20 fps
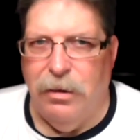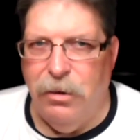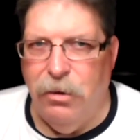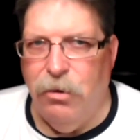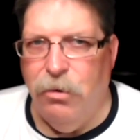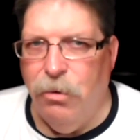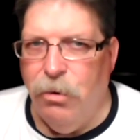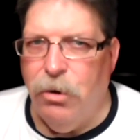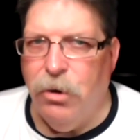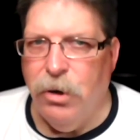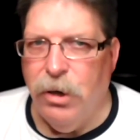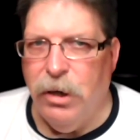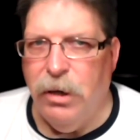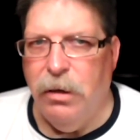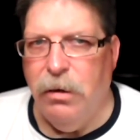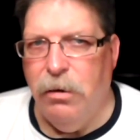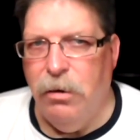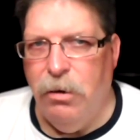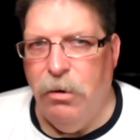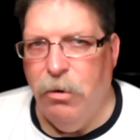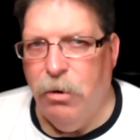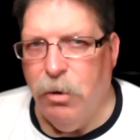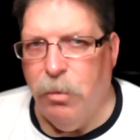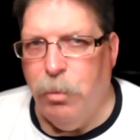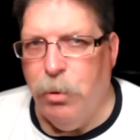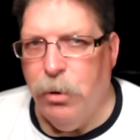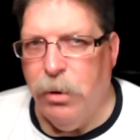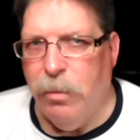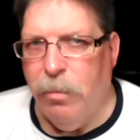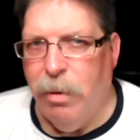yeah, you
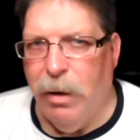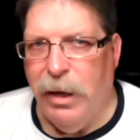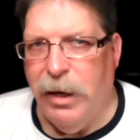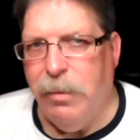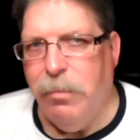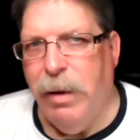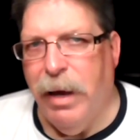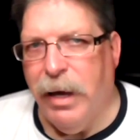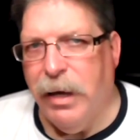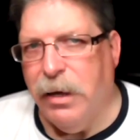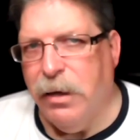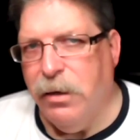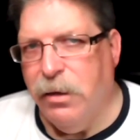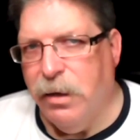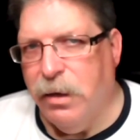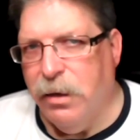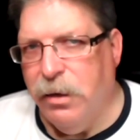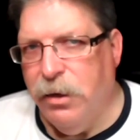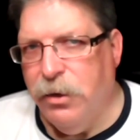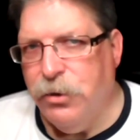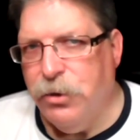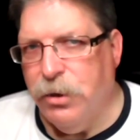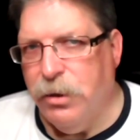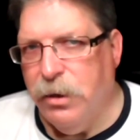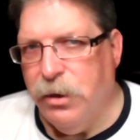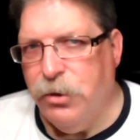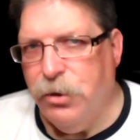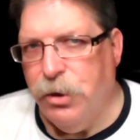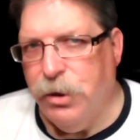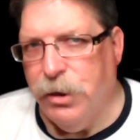could put a blade back into
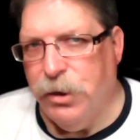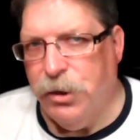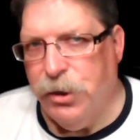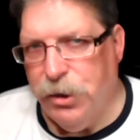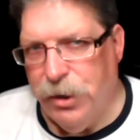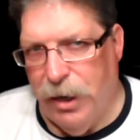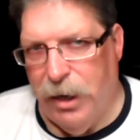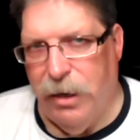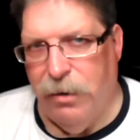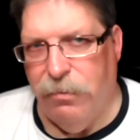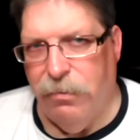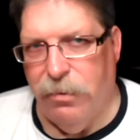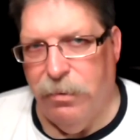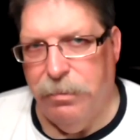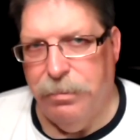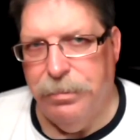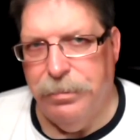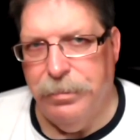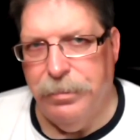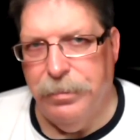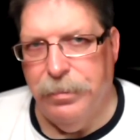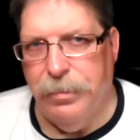condition that you could shave.